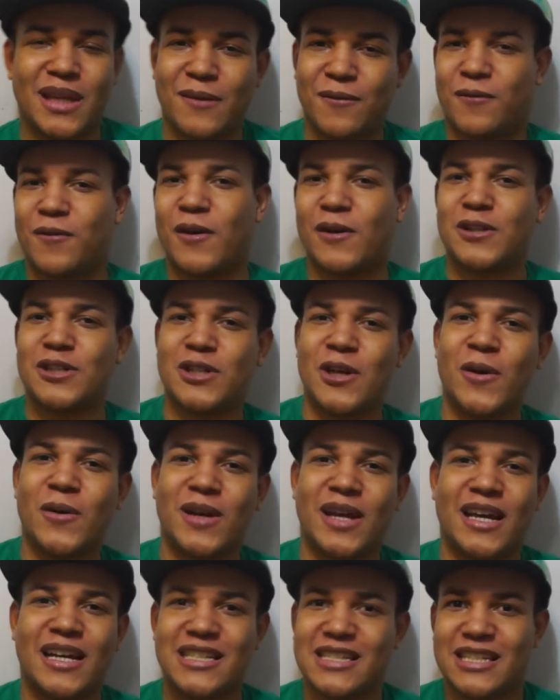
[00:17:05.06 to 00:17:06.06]
they first
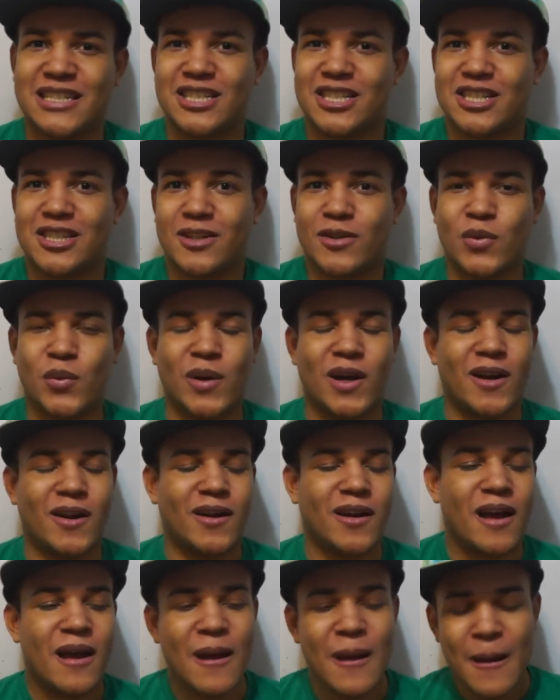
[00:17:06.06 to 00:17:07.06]
showed it because it just looked
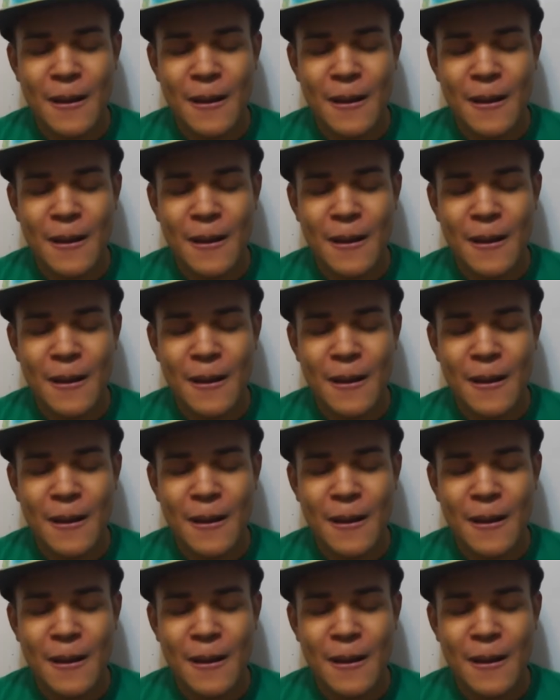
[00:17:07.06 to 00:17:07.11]
weird.